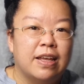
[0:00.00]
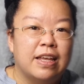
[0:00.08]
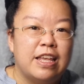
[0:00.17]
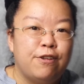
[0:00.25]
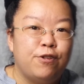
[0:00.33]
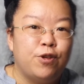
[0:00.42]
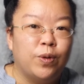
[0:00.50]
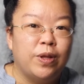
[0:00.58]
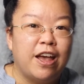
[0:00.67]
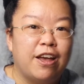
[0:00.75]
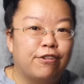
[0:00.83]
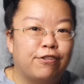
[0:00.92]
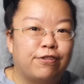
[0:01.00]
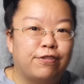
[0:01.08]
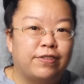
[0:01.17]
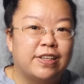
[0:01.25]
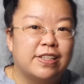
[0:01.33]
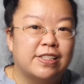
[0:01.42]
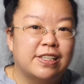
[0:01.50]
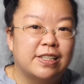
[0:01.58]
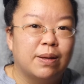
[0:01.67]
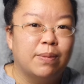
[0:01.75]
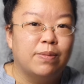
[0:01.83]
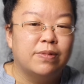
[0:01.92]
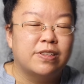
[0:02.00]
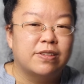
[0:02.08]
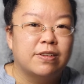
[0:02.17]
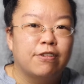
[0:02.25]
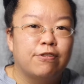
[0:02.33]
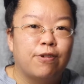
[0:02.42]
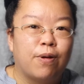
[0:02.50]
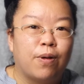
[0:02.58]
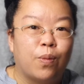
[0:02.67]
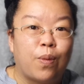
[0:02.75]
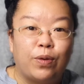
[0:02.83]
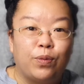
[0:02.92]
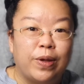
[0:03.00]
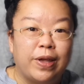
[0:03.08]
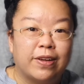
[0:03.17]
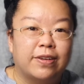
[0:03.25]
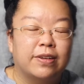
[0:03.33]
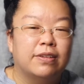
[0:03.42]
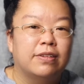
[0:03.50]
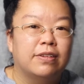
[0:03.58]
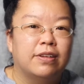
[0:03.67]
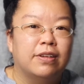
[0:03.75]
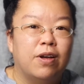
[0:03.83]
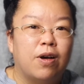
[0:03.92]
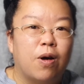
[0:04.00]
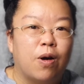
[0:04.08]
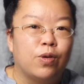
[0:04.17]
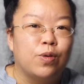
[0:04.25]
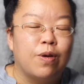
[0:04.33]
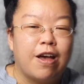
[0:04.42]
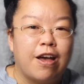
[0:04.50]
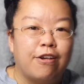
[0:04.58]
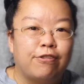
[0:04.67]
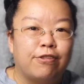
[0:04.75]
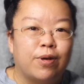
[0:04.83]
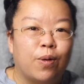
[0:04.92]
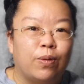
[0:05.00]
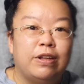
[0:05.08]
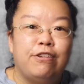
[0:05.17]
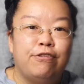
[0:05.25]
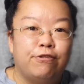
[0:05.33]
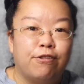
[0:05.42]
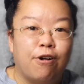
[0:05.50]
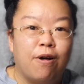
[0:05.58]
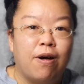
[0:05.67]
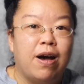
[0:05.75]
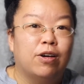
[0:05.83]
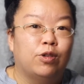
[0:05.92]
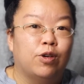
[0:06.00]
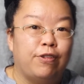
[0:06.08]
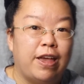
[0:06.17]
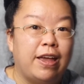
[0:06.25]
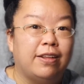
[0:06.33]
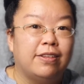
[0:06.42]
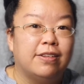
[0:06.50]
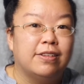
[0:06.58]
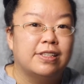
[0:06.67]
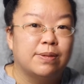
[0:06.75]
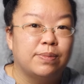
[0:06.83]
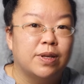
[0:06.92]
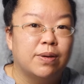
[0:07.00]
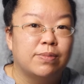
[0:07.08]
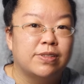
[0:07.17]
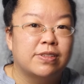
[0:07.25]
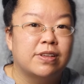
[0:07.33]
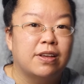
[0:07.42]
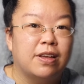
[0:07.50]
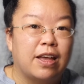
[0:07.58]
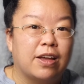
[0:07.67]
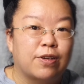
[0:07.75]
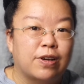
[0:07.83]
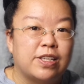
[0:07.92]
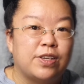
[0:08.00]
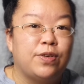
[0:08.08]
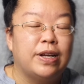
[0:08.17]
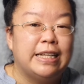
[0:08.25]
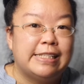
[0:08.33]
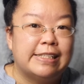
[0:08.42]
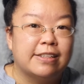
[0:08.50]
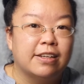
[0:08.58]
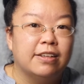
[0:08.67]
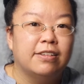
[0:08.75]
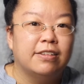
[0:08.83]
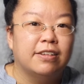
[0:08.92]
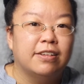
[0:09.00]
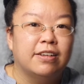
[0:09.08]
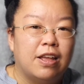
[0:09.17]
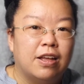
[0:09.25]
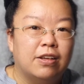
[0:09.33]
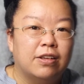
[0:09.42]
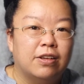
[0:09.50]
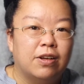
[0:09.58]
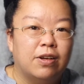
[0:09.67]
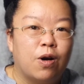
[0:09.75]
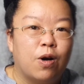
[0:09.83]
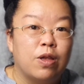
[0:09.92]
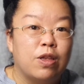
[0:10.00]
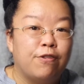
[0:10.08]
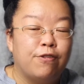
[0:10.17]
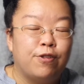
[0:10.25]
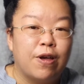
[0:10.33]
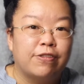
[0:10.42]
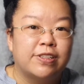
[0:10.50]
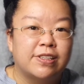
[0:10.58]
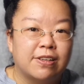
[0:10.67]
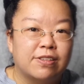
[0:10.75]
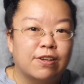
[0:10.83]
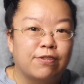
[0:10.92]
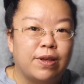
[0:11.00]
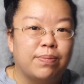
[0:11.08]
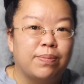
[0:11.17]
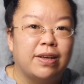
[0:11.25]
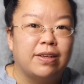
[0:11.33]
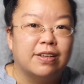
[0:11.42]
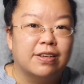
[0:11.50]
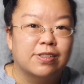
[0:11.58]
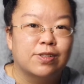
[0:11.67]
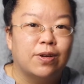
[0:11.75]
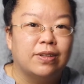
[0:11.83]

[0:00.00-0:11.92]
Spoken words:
If you only have these symptoms for 1 week, or you have only 4 out of 8 symptoms and criteria listed, or if you have 6 of it but it does not